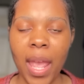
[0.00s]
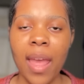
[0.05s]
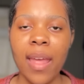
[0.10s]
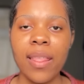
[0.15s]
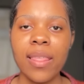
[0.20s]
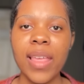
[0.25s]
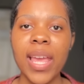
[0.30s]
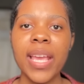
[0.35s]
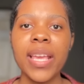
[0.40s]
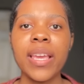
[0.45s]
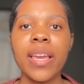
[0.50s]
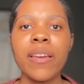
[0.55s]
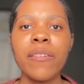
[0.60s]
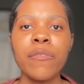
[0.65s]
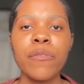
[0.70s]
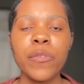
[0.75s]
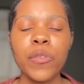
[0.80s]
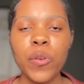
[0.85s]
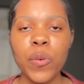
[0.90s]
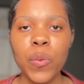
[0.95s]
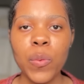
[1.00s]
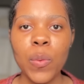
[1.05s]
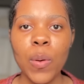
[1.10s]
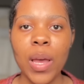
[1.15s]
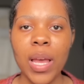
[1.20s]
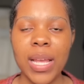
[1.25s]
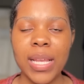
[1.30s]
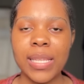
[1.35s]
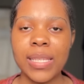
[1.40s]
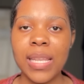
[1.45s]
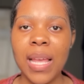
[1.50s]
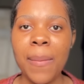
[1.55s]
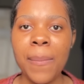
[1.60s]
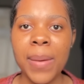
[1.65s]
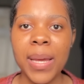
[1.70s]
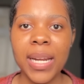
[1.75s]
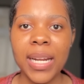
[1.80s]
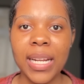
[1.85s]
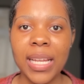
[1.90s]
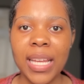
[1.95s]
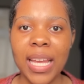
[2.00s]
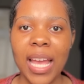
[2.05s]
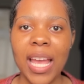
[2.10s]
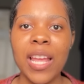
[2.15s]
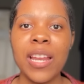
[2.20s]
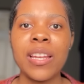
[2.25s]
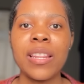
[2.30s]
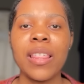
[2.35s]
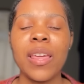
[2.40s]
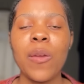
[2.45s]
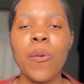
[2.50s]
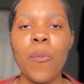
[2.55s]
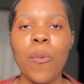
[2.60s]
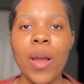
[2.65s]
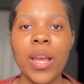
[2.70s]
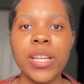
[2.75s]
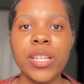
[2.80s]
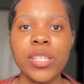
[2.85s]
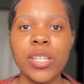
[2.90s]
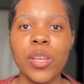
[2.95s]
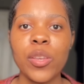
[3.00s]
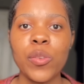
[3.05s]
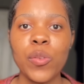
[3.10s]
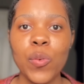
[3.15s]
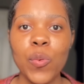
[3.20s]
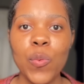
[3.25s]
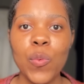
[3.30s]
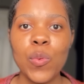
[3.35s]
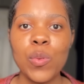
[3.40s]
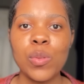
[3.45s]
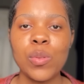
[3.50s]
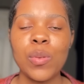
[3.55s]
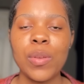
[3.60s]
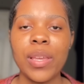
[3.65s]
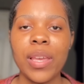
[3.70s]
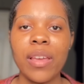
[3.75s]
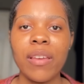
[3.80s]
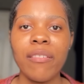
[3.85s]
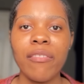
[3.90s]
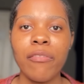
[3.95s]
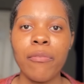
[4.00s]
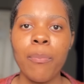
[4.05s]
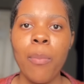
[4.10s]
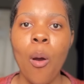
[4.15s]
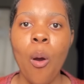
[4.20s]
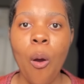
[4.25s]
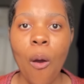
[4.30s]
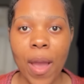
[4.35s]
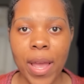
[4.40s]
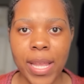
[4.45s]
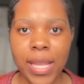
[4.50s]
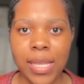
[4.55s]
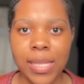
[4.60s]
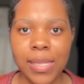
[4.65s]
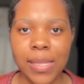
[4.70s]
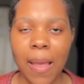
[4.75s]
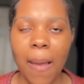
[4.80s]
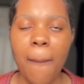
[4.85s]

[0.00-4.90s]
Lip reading: They give you a summary and they want you to give points